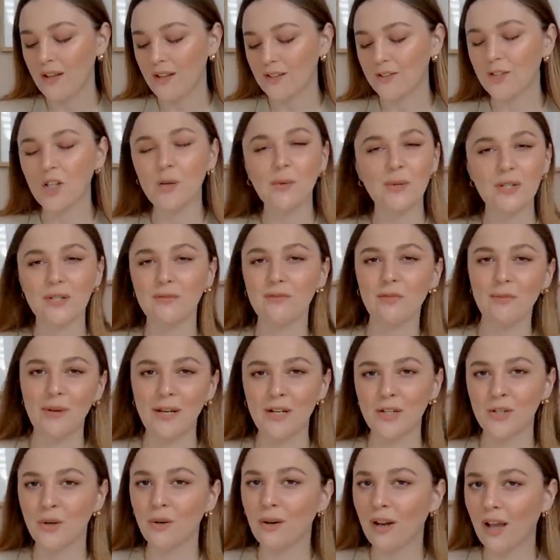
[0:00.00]
So much
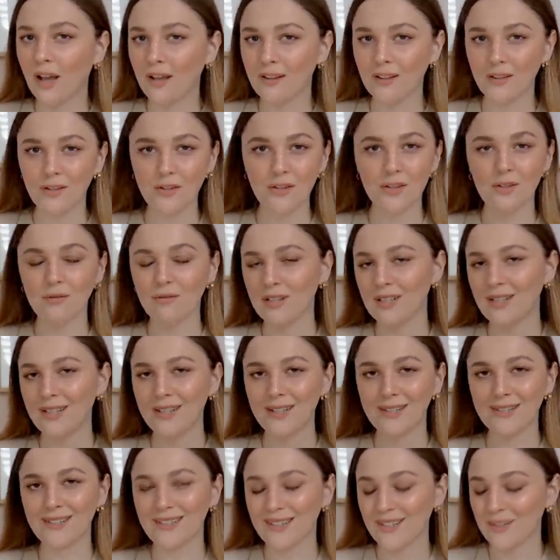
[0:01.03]
information online that you could really
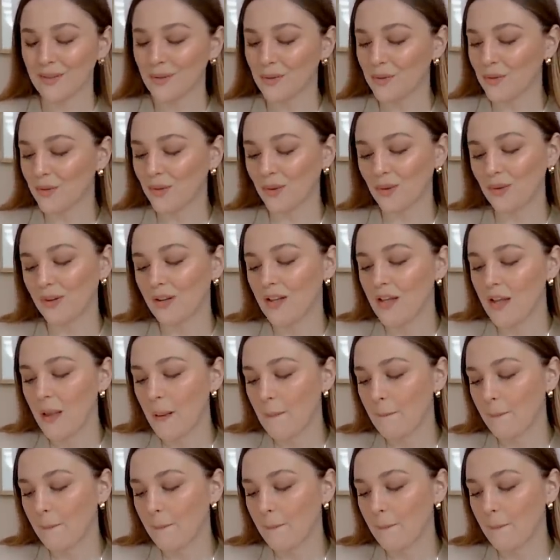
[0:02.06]
easily Google.